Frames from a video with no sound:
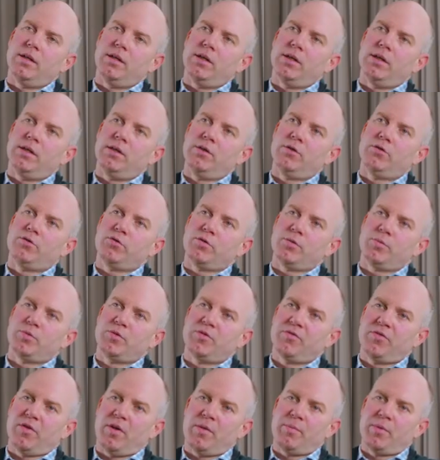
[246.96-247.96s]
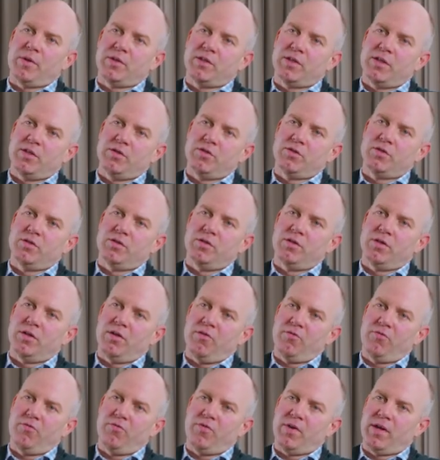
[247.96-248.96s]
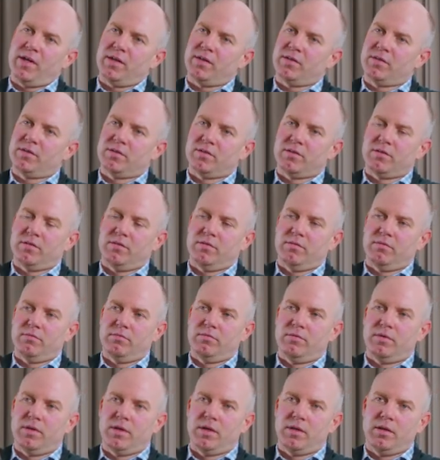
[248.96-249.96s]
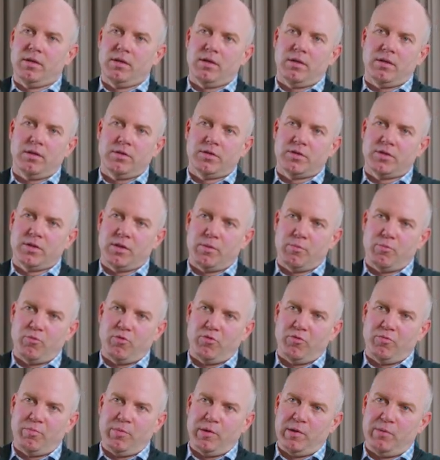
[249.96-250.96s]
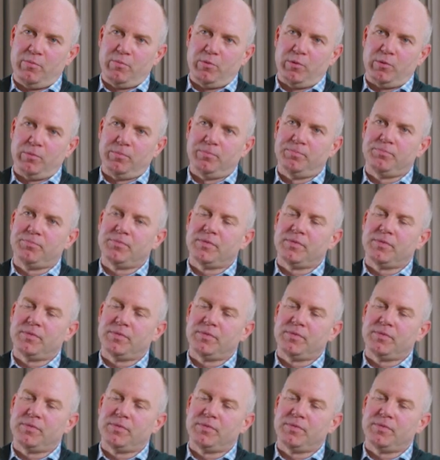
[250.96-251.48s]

Intraoperative hypotension affects a large number of people.